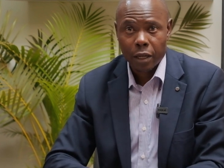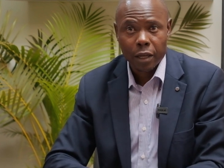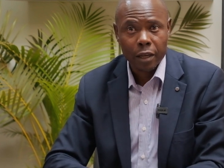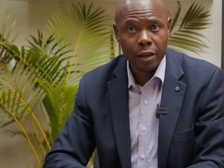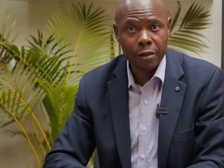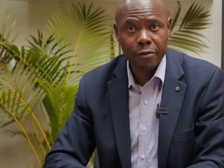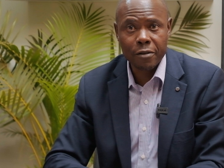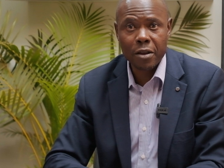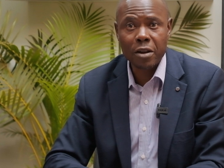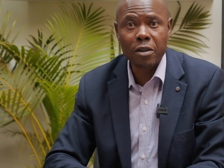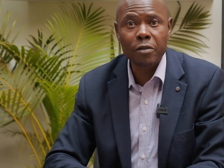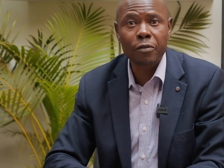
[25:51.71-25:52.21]

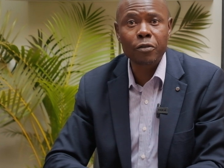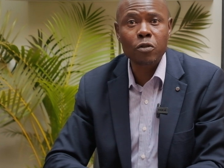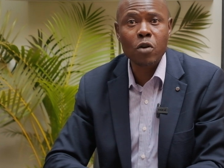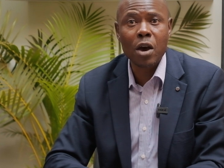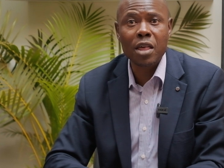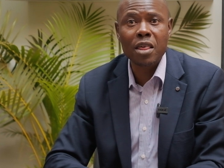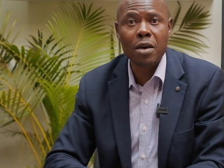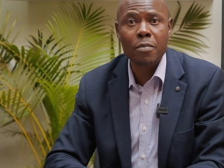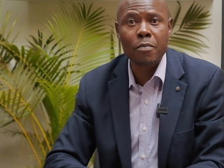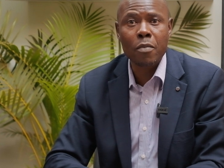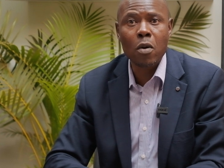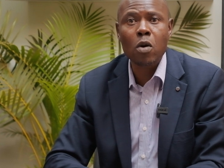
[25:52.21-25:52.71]
Even if you are
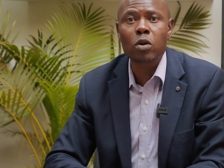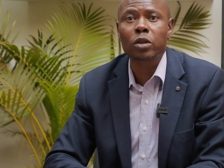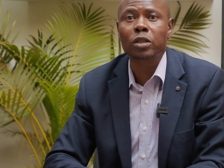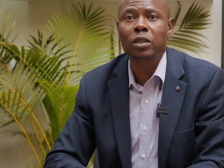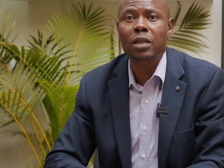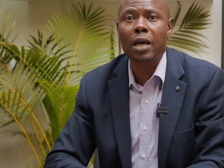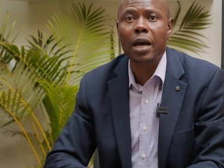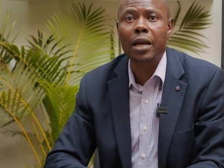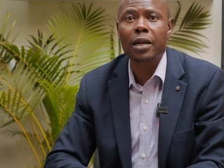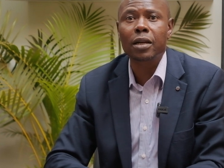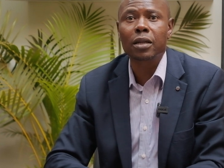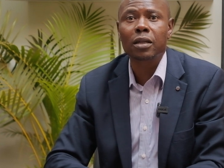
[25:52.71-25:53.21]
the boss
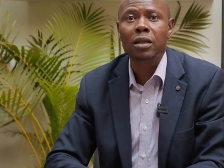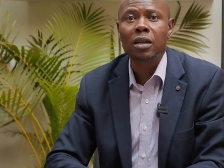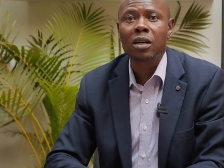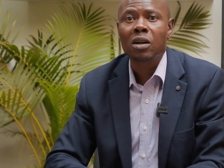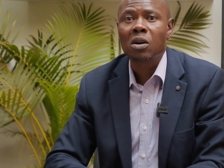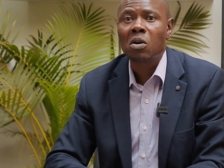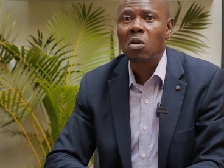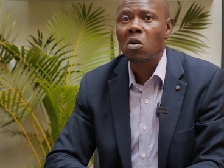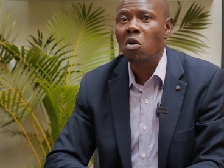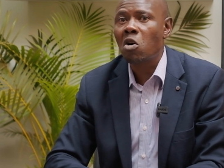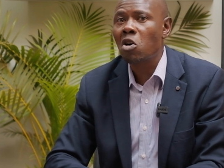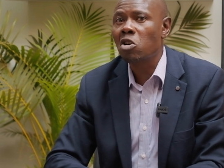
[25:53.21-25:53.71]
and
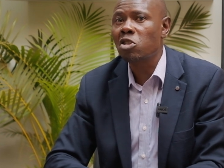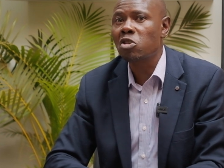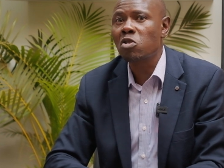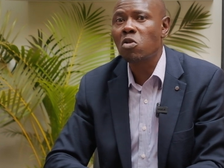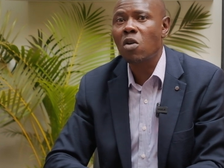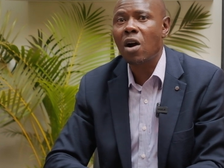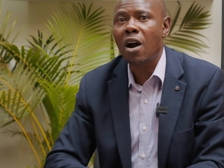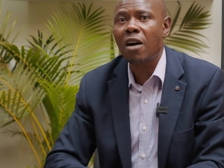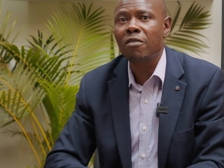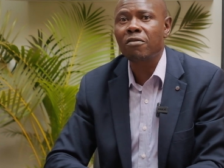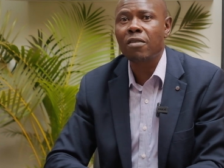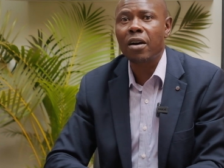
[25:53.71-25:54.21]
all you
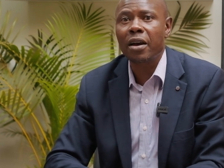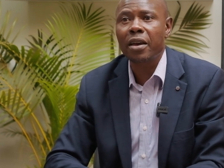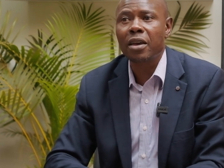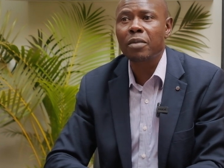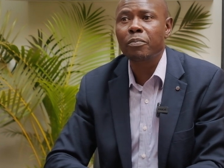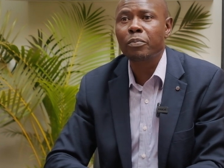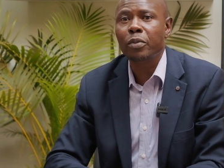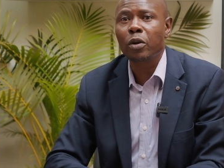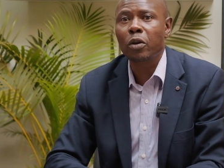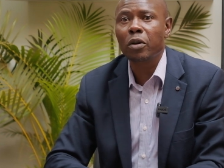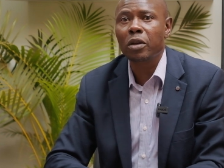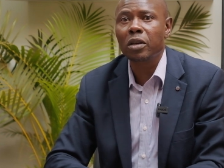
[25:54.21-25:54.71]
have are
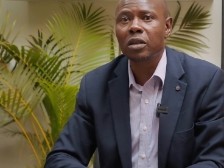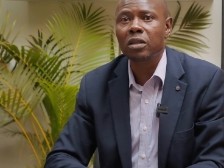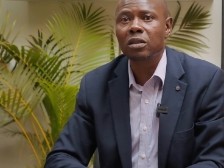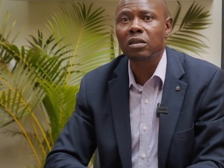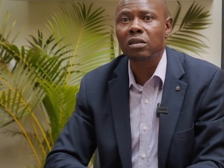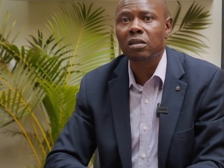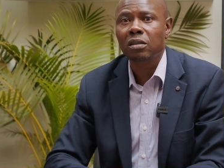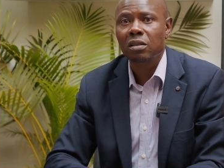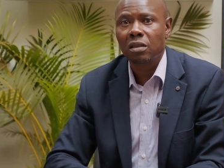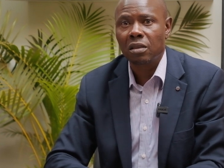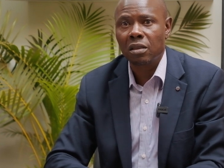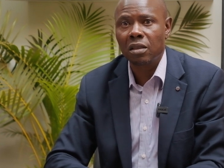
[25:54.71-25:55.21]

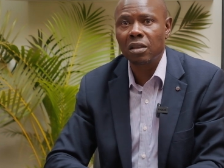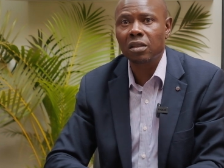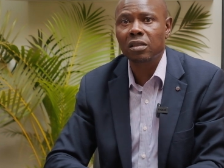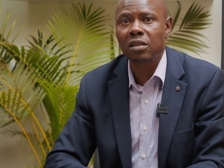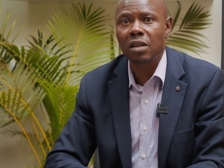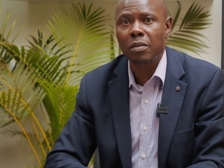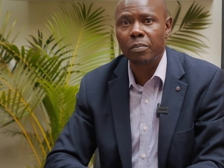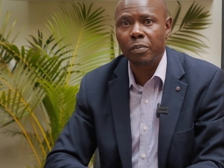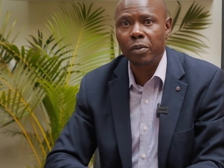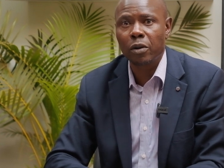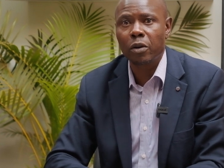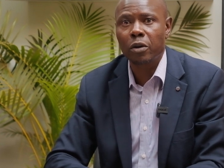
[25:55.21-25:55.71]
employees, these
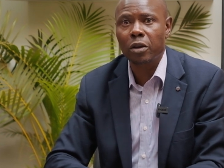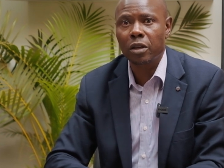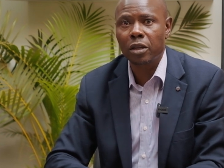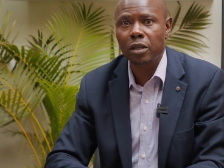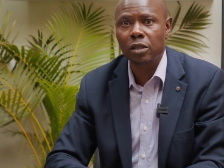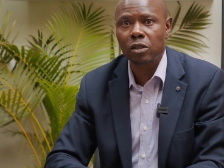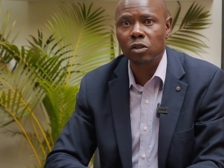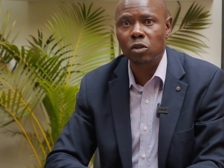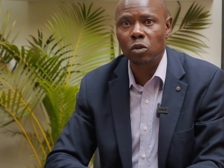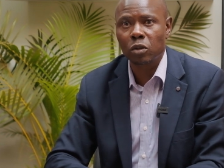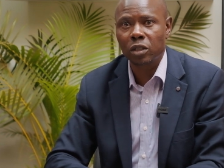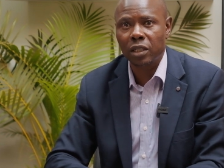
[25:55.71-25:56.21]

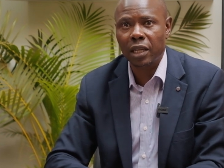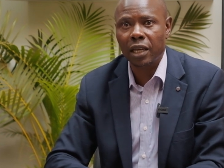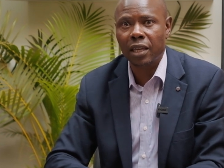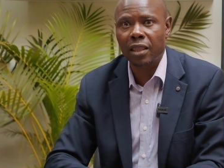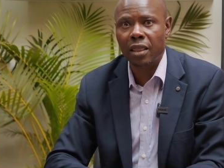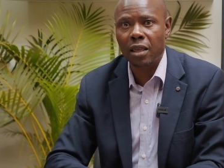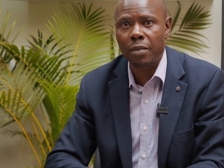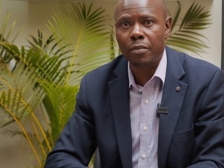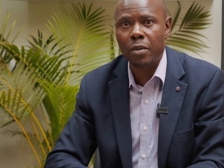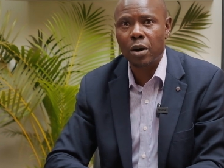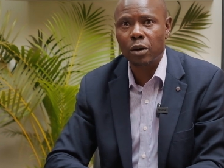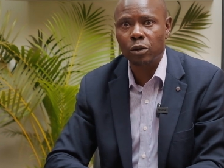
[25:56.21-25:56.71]
employees, you take
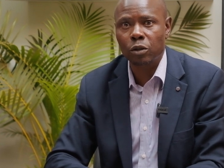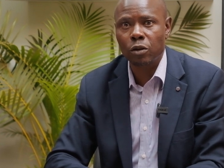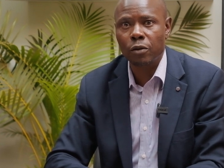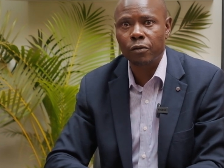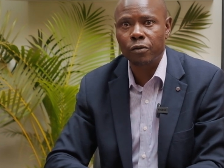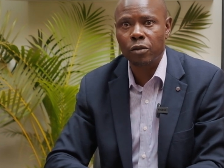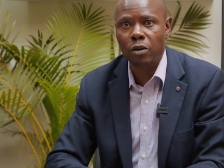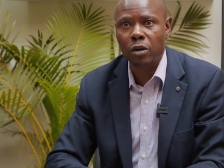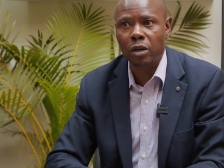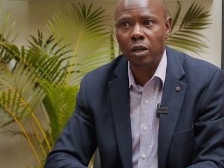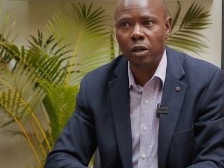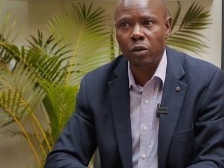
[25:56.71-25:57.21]
them out
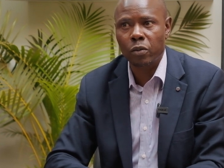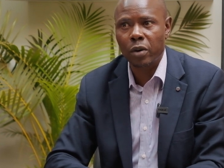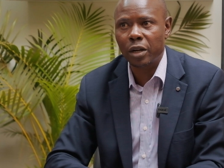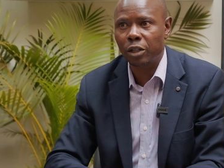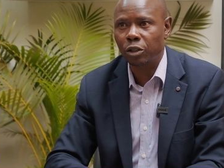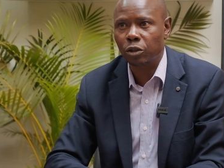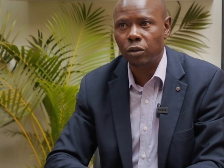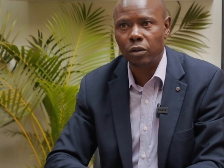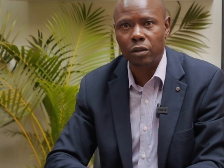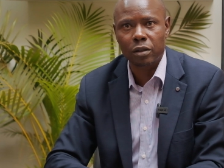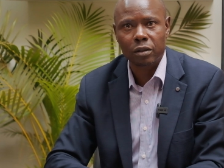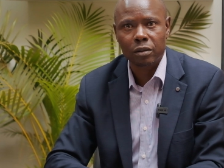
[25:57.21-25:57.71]
of your
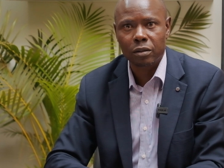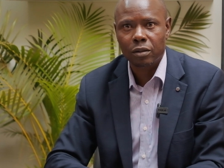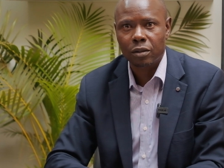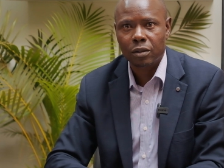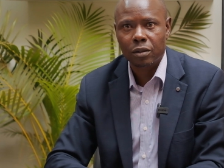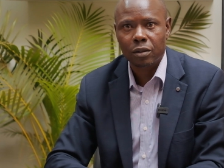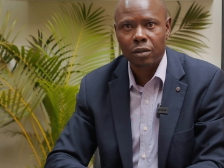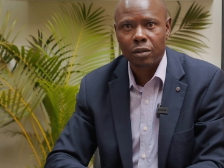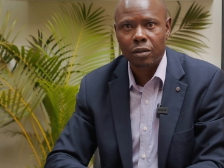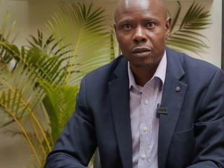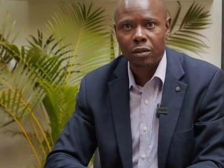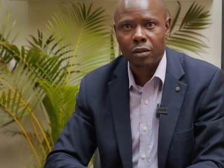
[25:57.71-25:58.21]
equation,
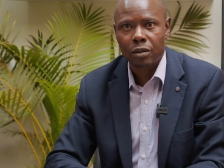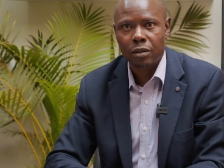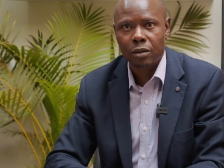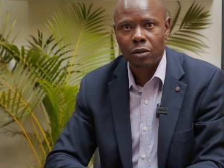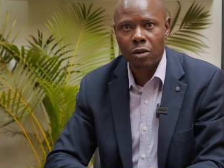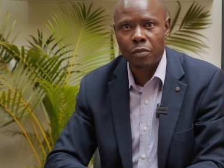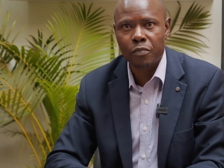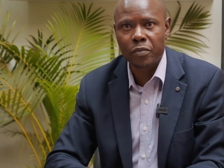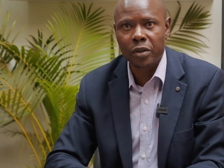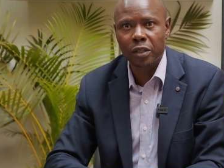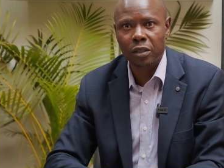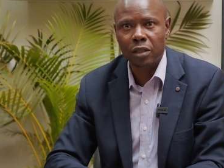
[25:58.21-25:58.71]

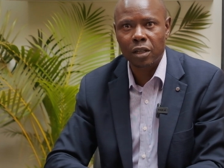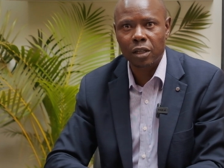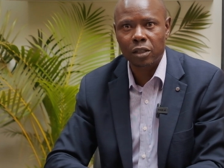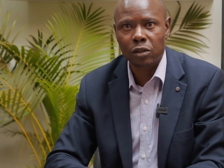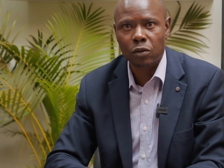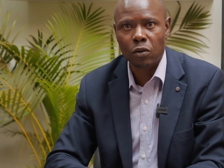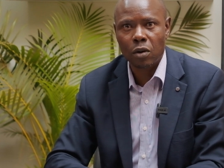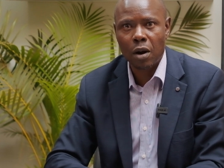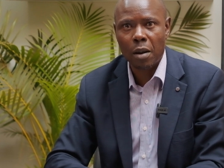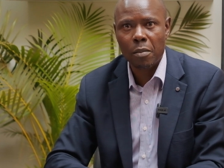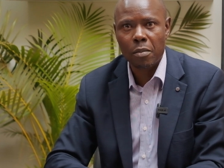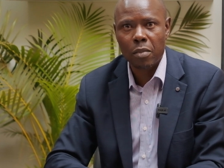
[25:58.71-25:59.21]
your business
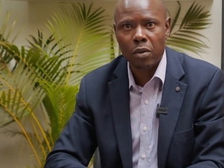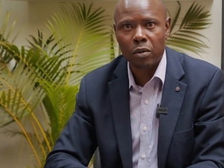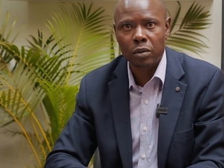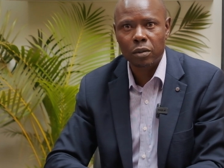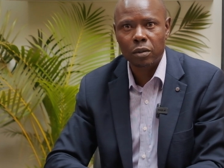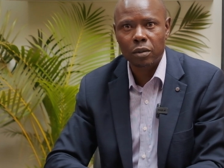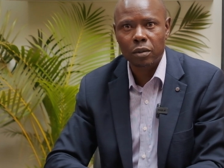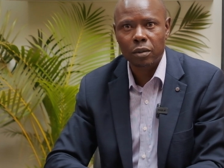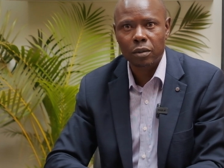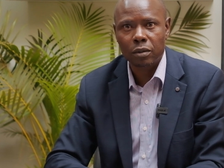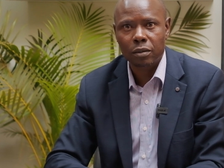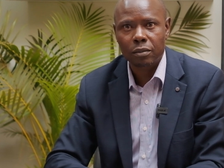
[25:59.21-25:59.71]

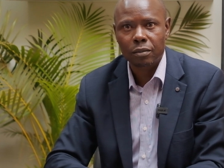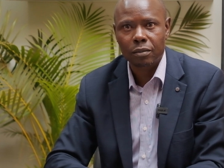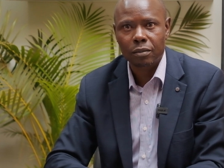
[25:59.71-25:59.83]
crumbles.